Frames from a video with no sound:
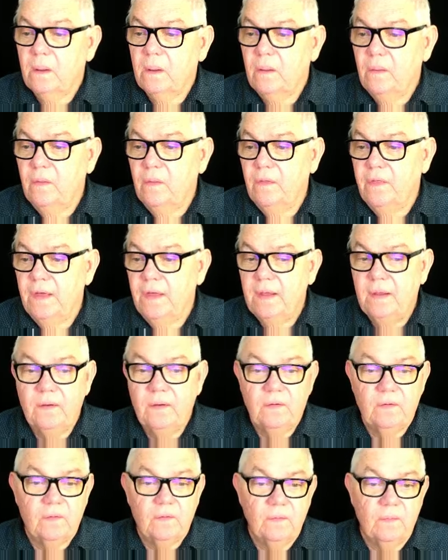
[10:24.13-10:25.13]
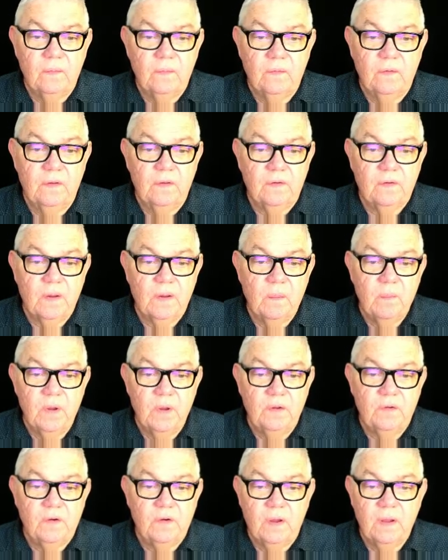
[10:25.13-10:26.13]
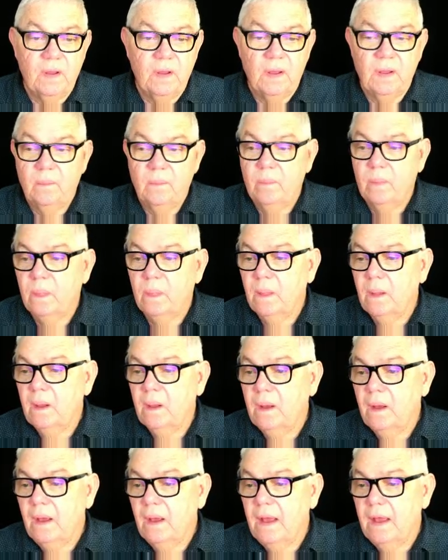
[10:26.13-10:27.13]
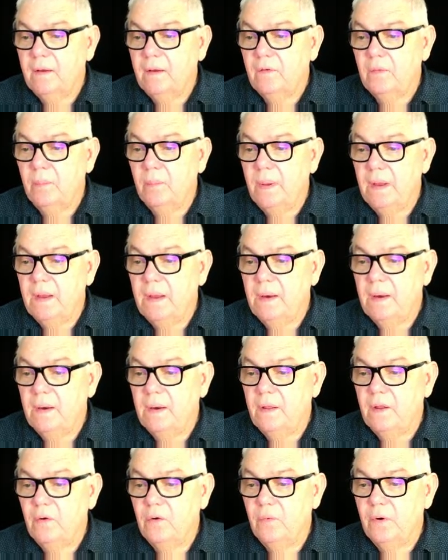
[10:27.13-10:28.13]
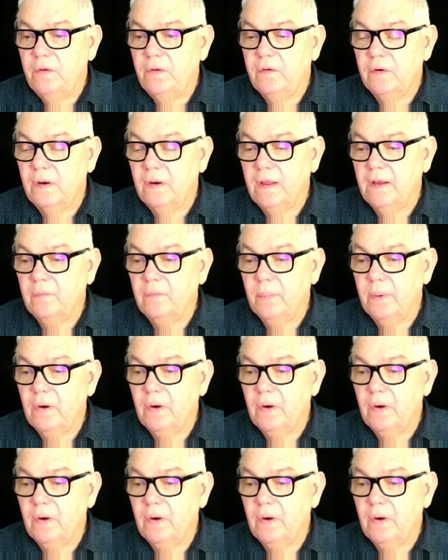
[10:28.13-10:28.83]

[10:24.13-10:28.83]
this image here has been, the original has been